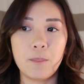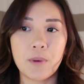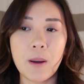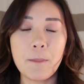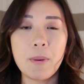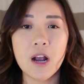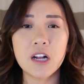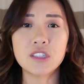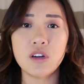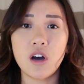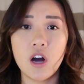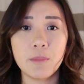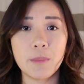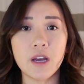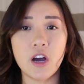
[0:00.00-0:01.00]
compared to
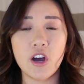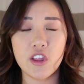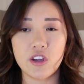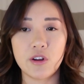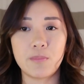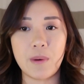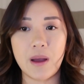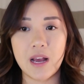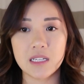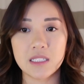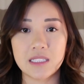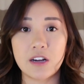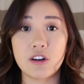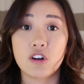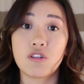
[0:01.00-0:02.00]
all my other bags
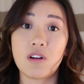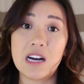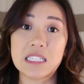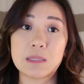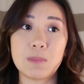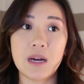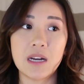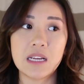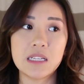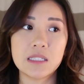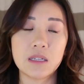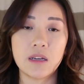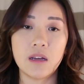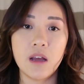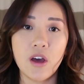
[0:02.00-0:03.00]
that are crossbodies,